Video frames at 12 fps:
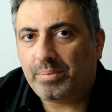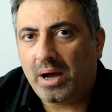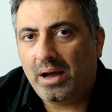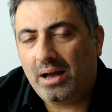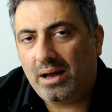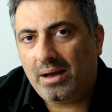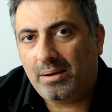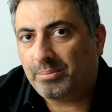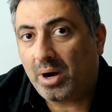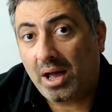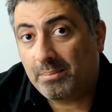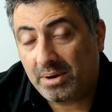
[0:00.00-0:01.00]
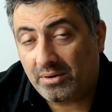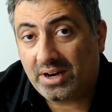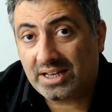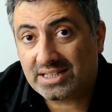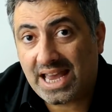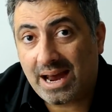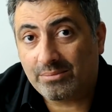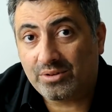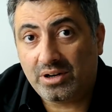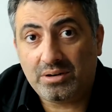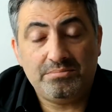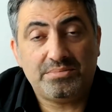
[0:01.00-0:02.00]
buy a mirrorless
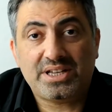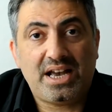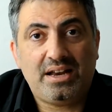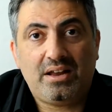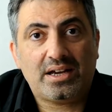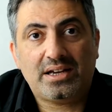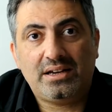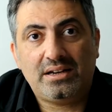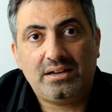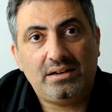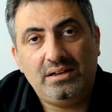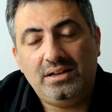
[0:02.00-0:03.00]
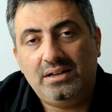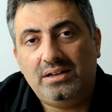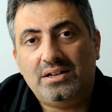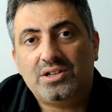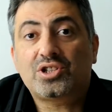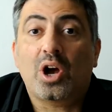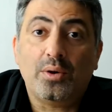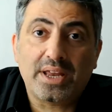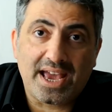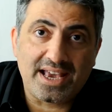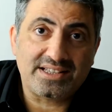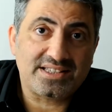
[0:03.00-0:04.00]
camera, say like a
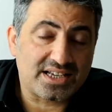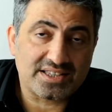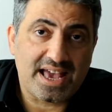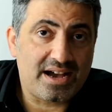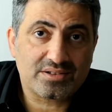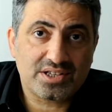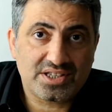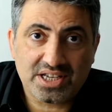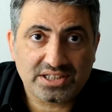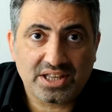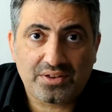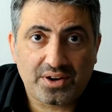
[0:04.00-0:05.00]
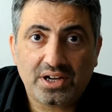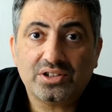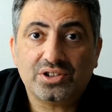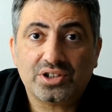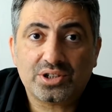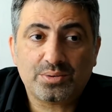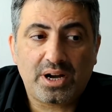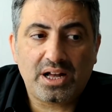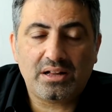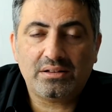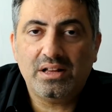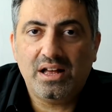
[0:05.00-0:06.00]
Sony a6000, 6300 as
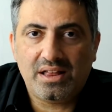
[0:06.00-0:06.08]
well,